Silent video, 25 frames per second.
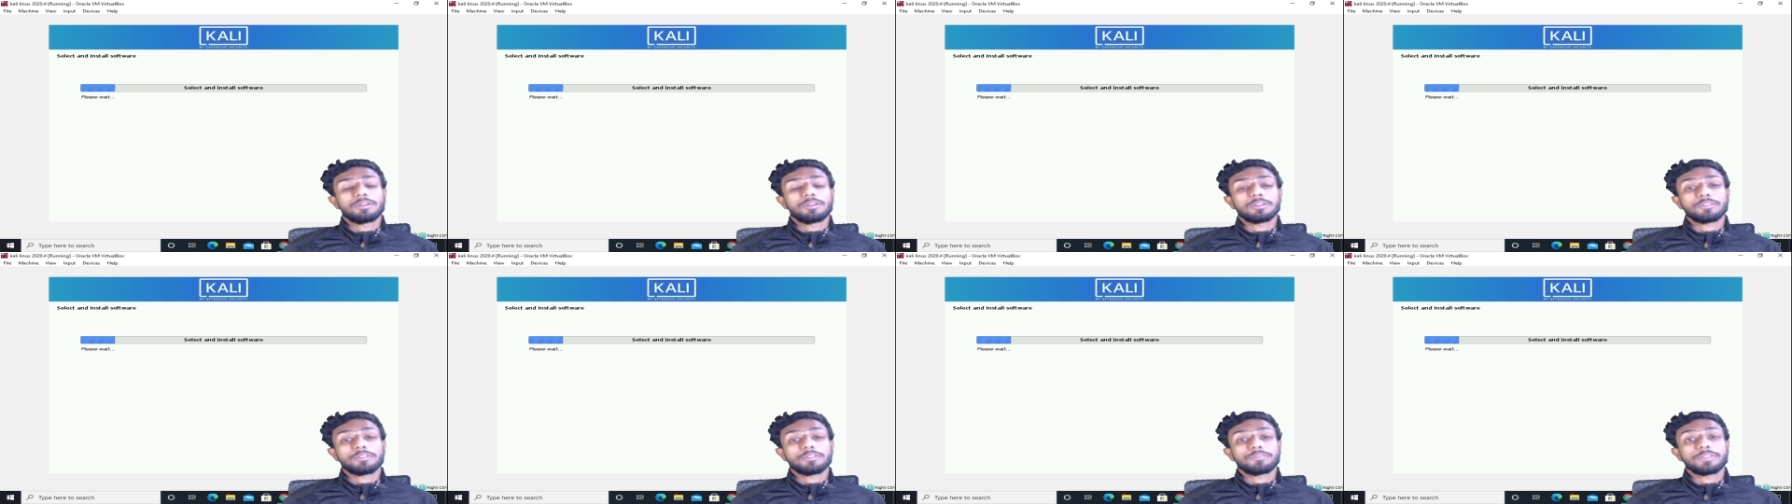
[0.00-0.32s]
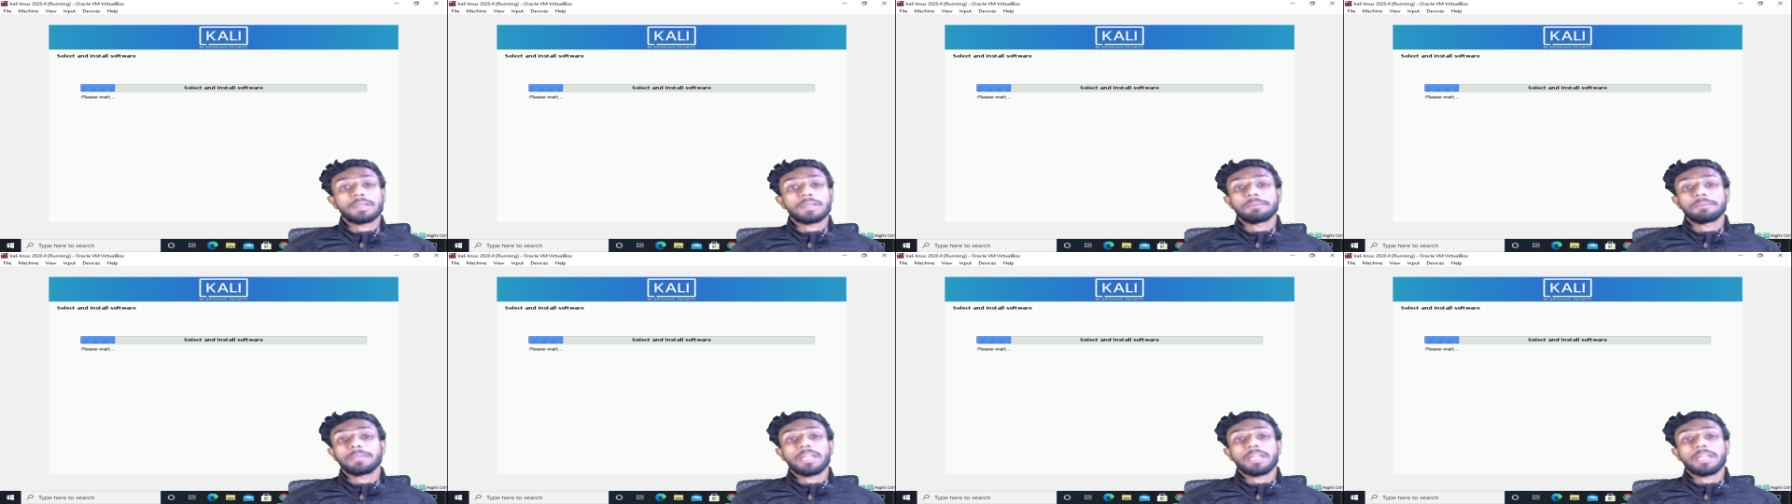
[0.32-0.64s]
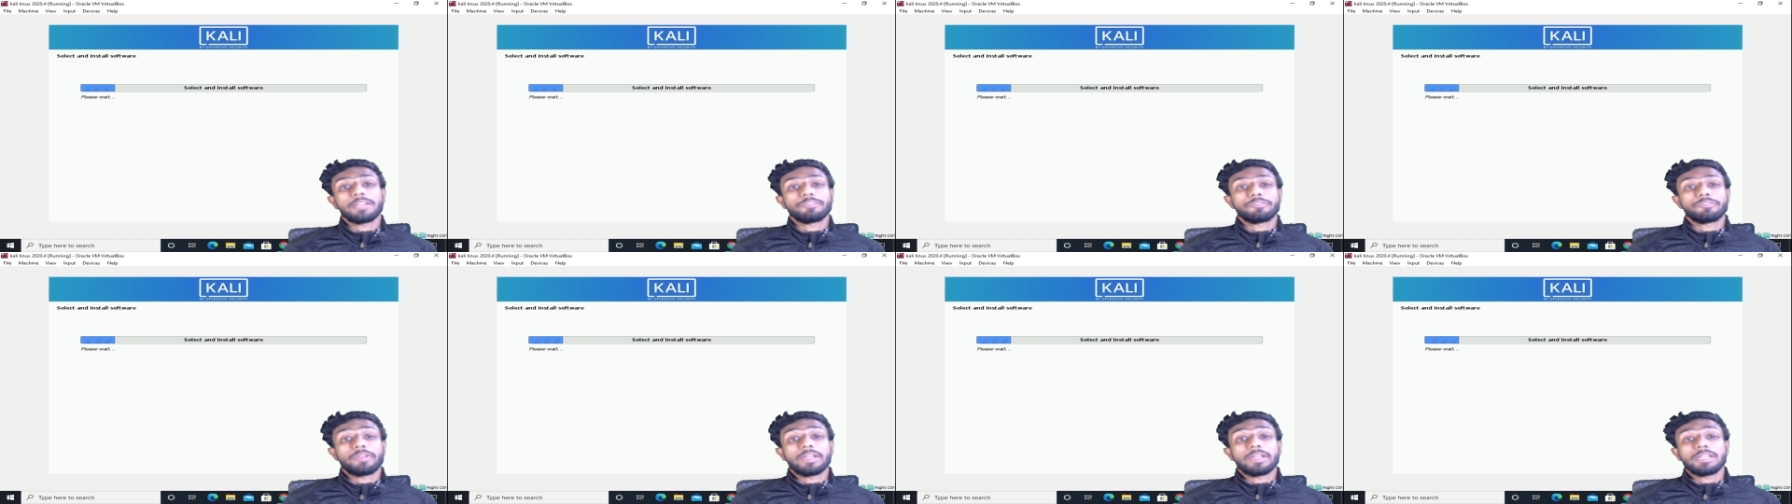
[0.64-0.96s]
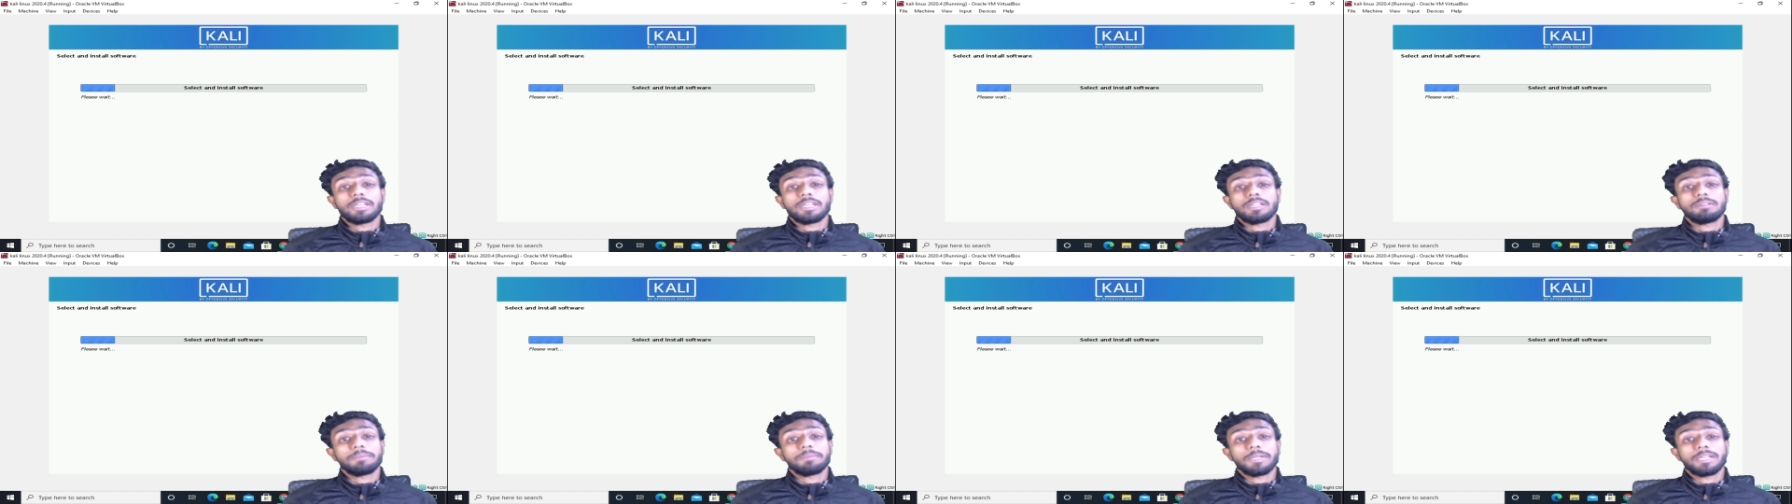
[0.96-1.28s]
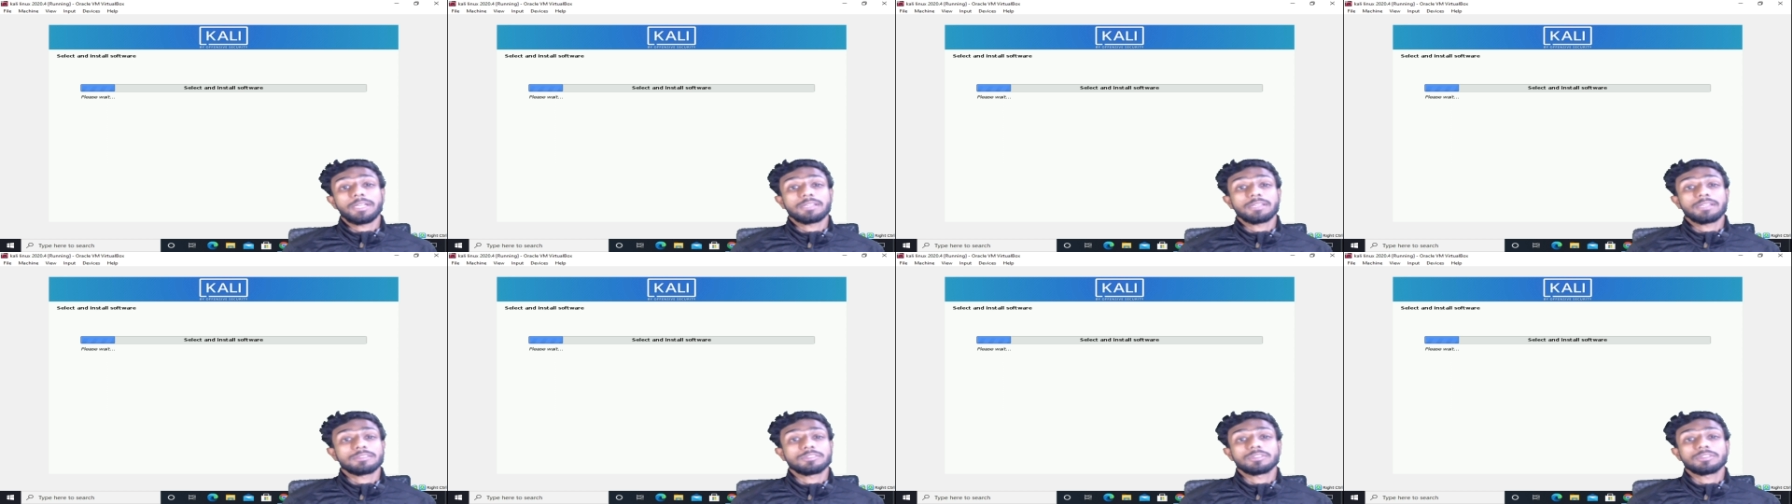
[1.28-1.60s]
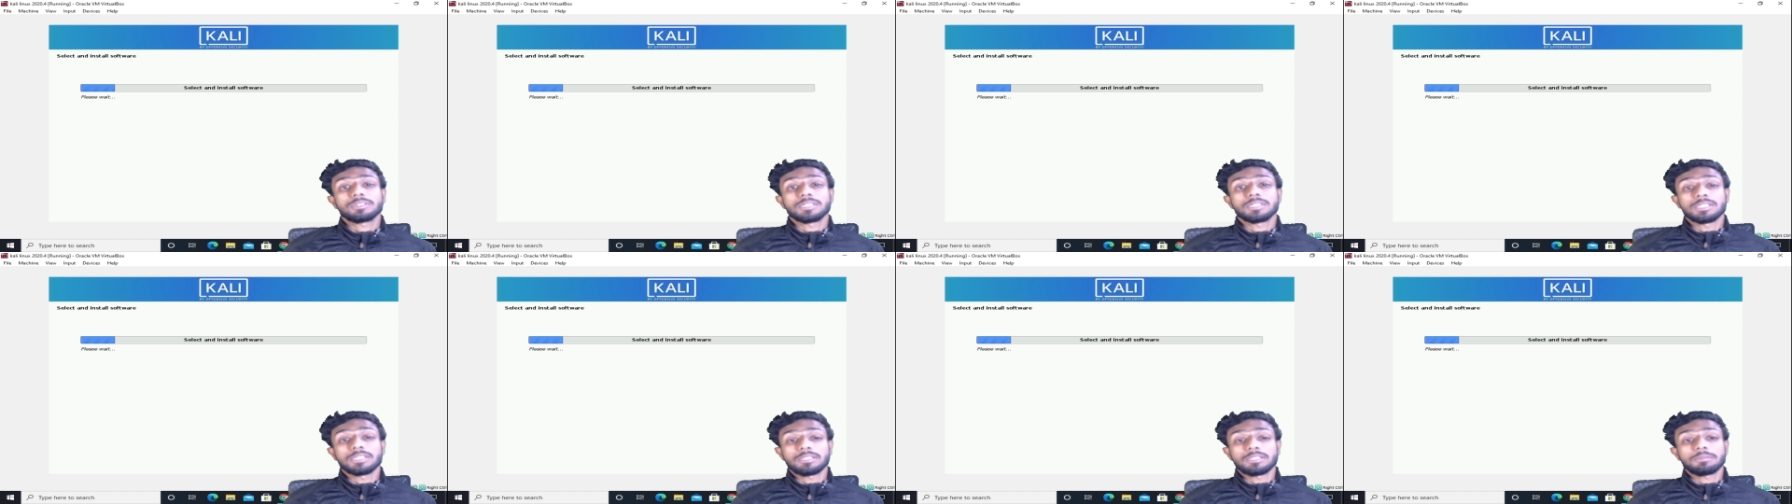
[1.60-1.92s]
lot of time like 20 minutes or
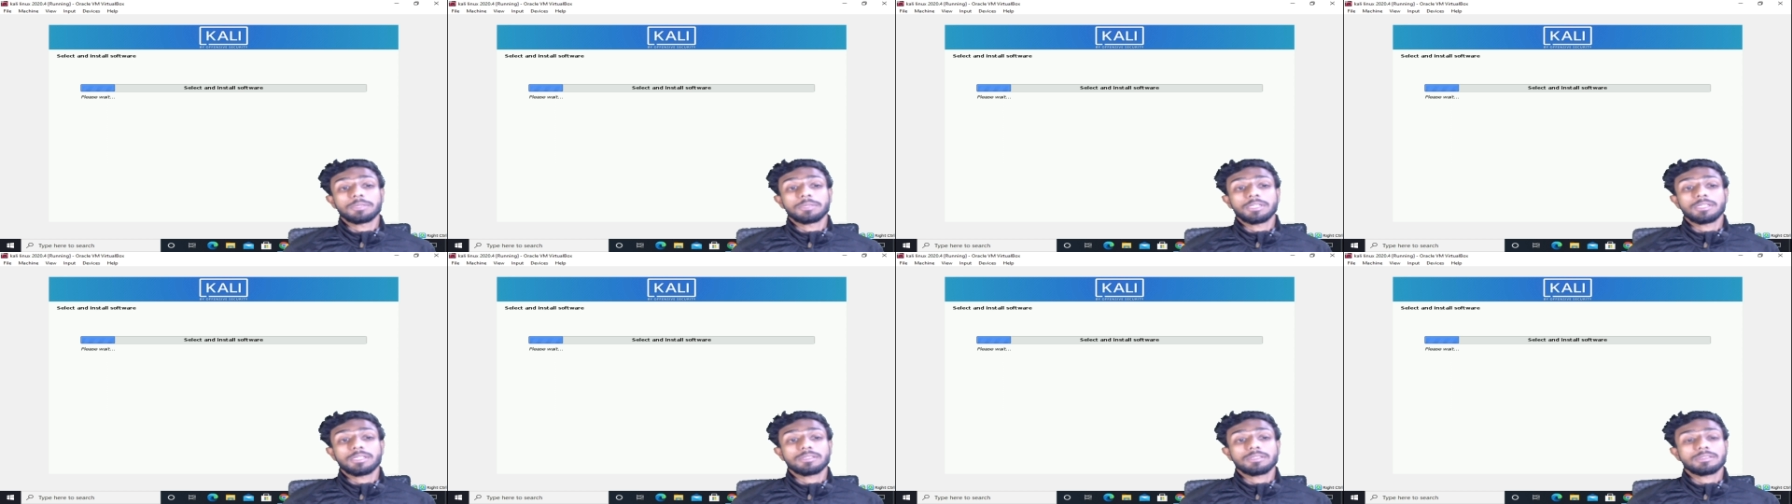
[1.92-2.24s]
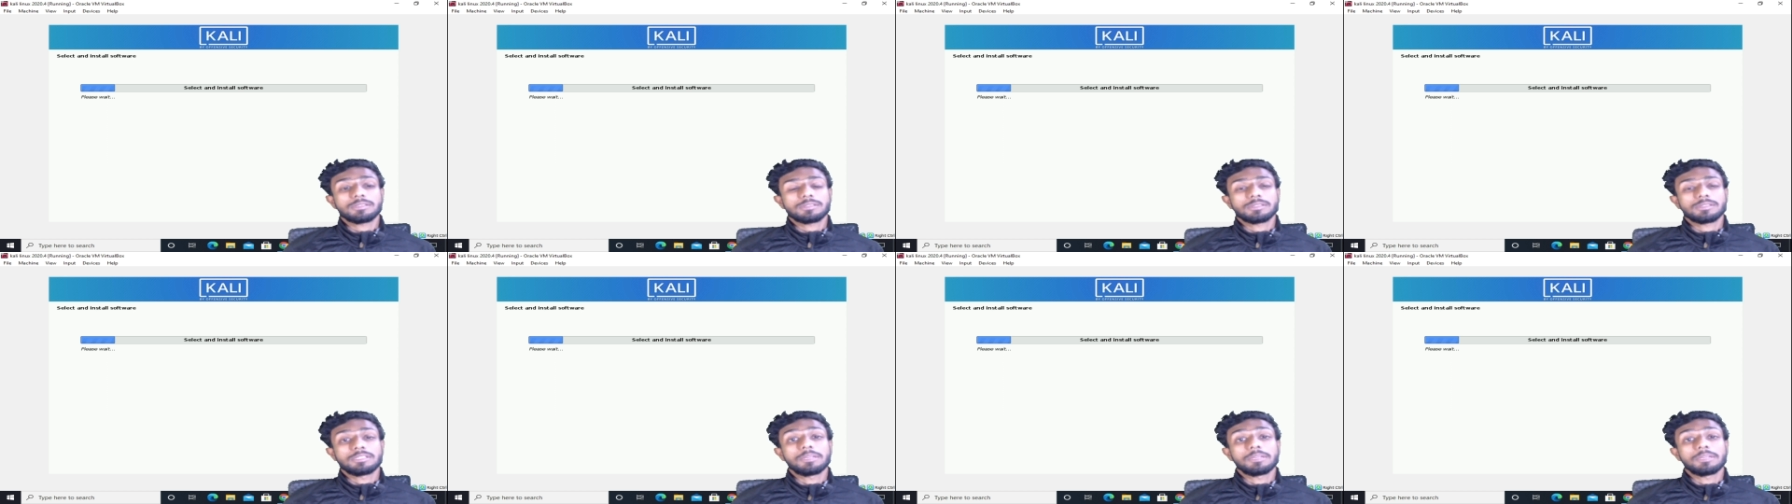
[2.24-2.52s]
30 minutes